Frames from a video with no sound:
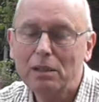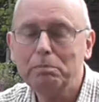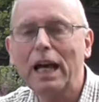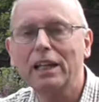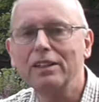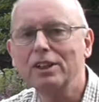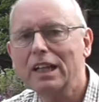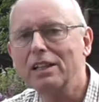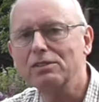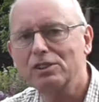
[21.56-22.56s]
Back in the
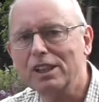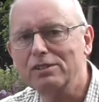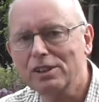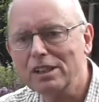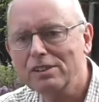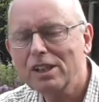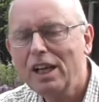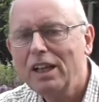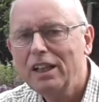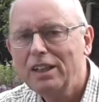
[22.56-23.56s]
late 60s,
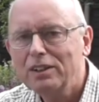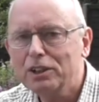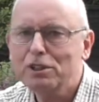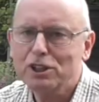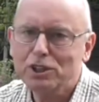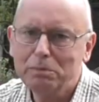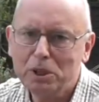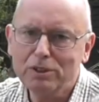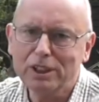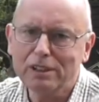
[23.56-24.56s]
the Christian
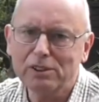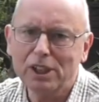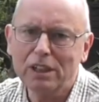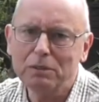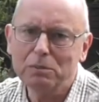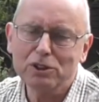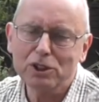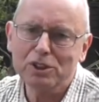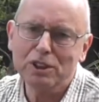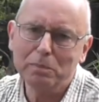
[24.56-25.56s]
music scene was
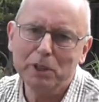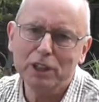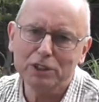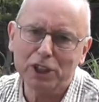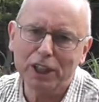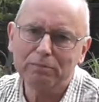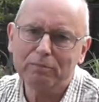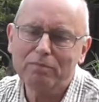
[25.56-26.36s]
just emerging,